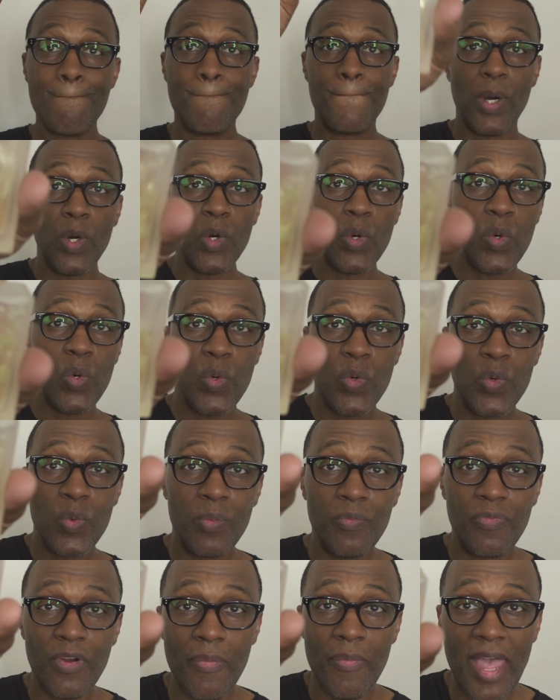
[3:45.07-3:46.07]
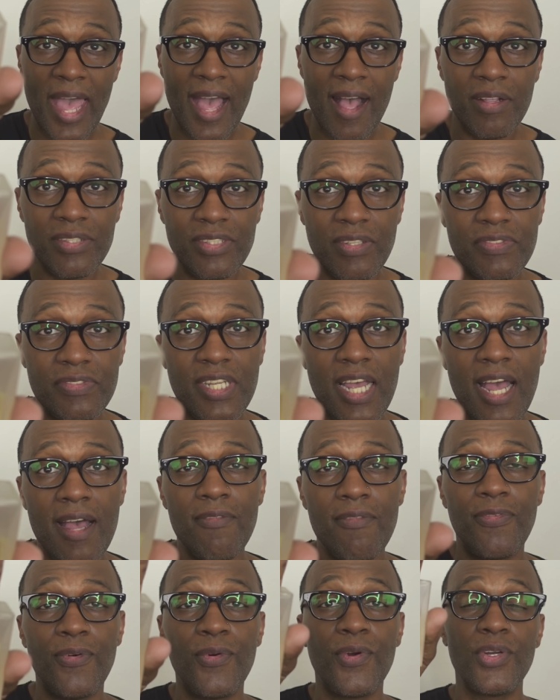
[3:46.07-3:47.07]
Boom! From the house of
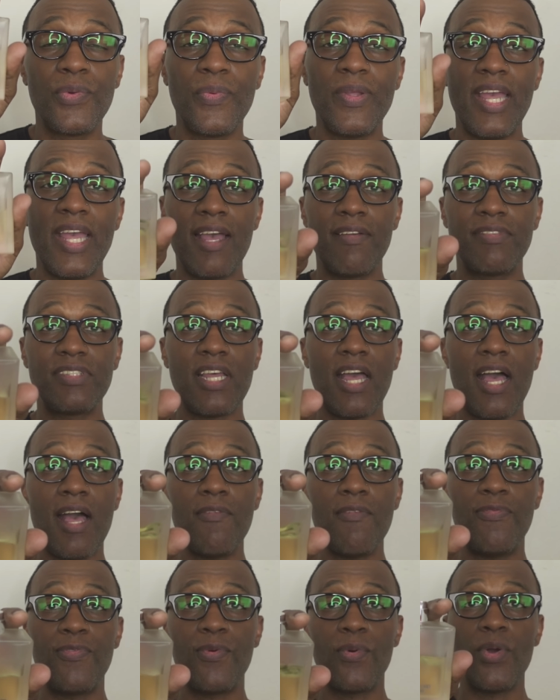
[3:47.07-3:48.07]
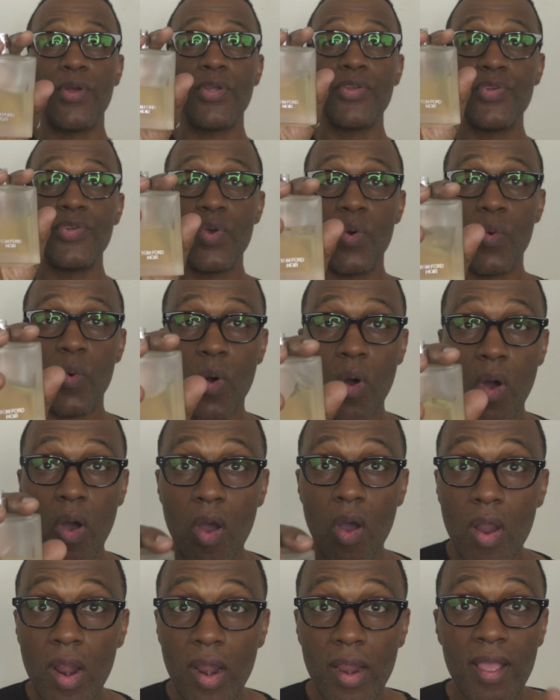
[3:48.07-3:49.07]
Tom Ford, we have Tom Ford
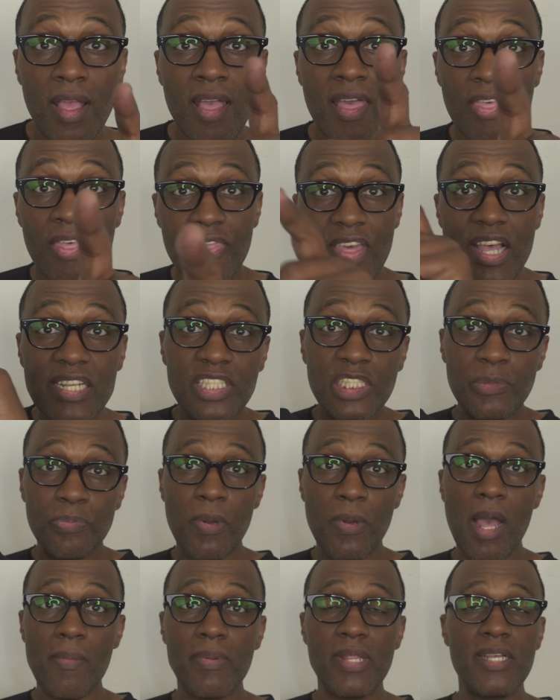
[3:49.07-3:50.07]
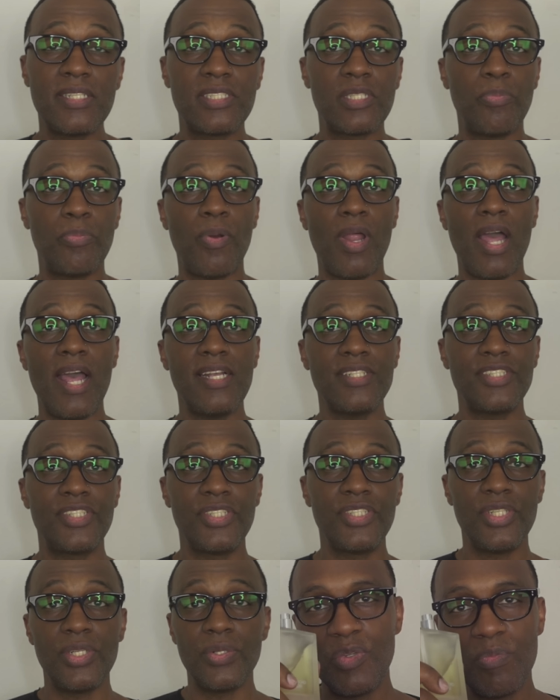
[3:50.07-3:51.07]
Noir. This is probably a surprise
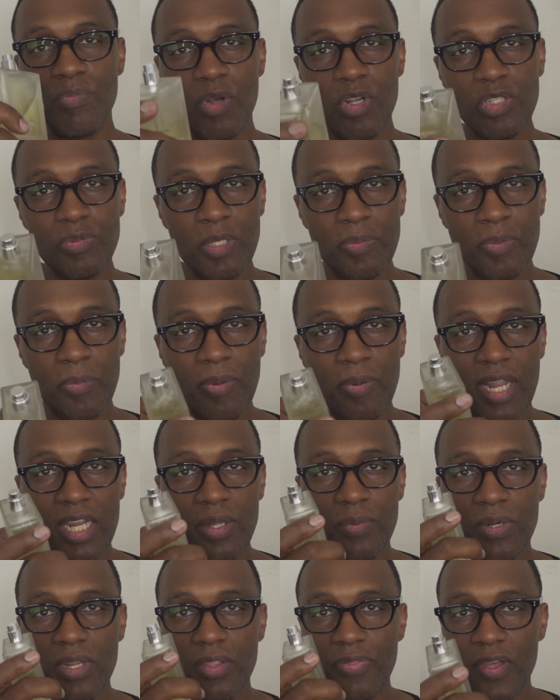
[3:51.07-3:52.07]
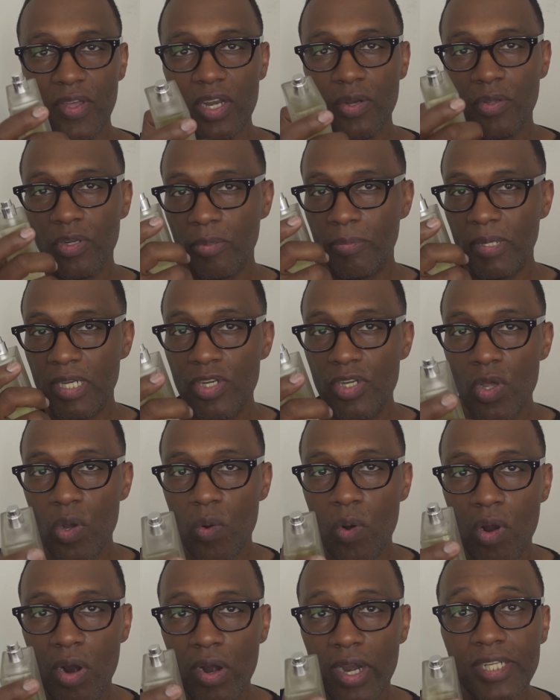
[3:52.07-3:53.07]
to you. Most people probably would have thought it would have been
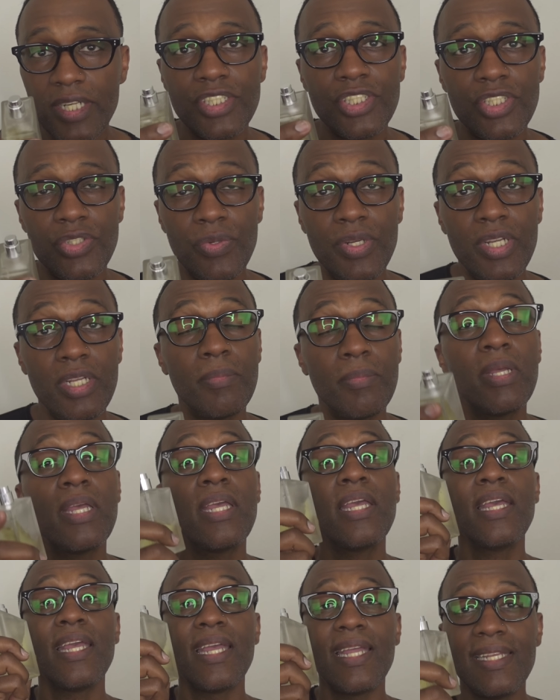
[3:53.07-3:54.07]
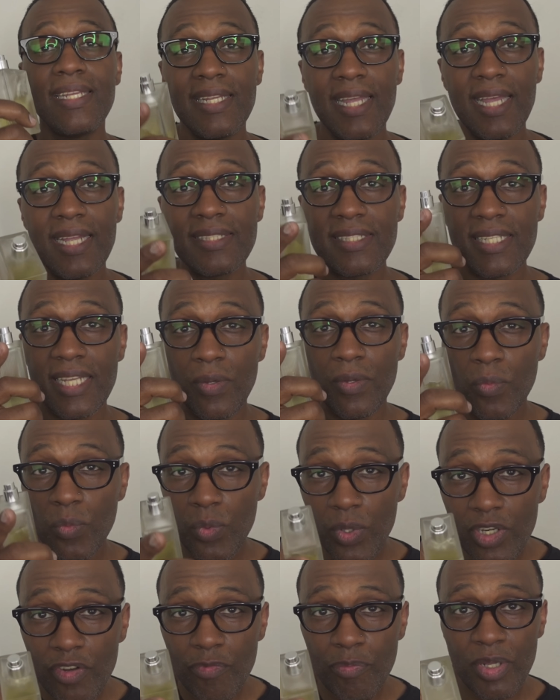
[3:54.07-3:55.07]
noir extreme. And yes, it
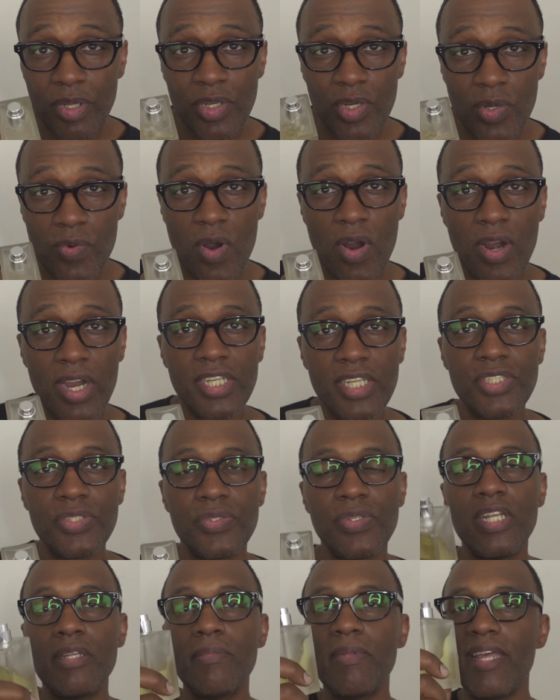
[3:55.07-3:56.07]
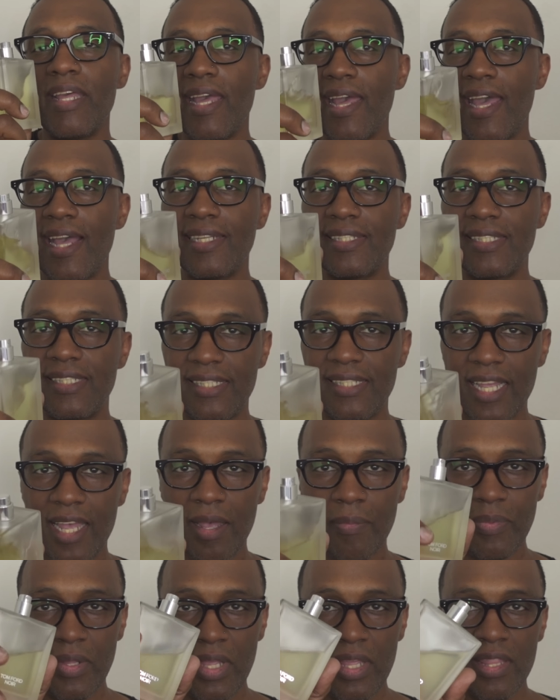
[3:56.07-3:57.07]
would have been noir extreme,
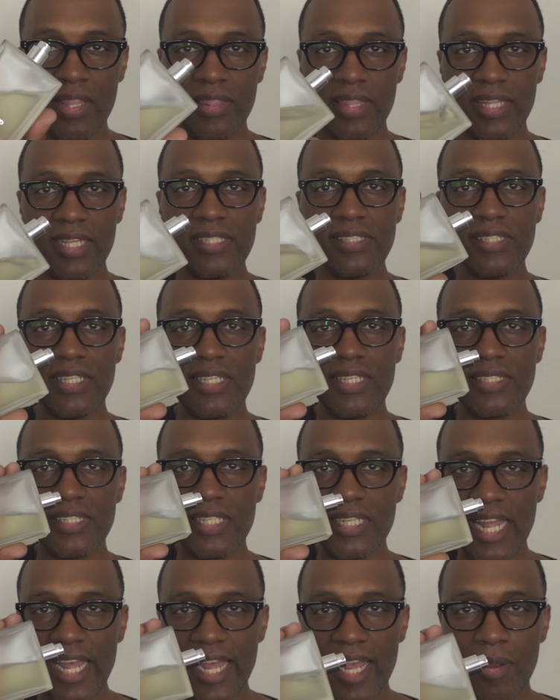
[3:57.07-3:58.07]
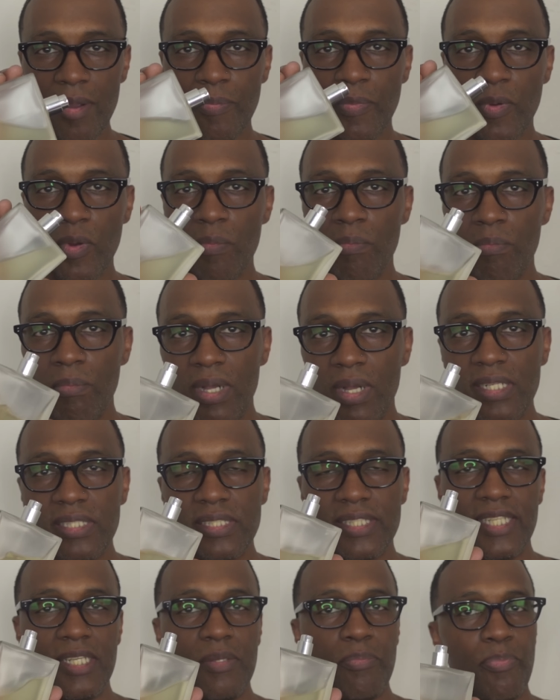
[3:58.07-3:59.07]
except this is an amber,
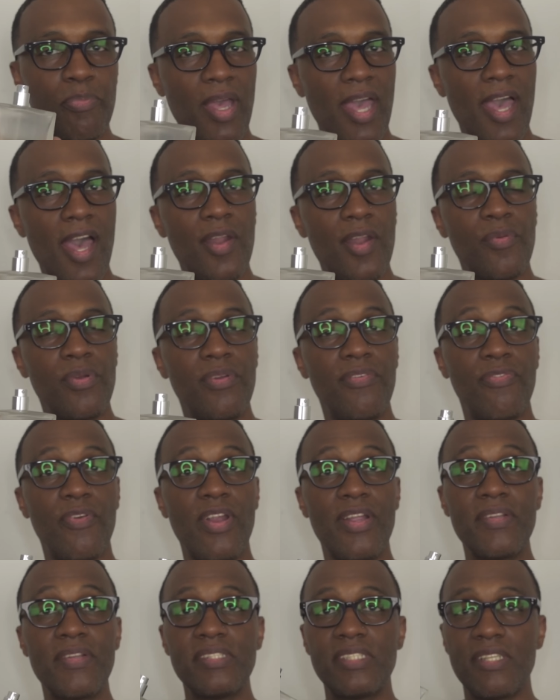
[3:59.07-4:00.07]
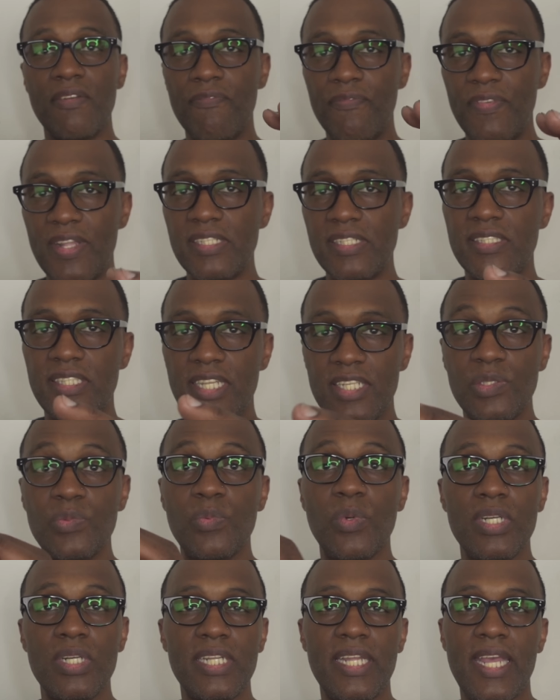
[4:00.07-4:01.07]
musky, powdery fragrance that fits this one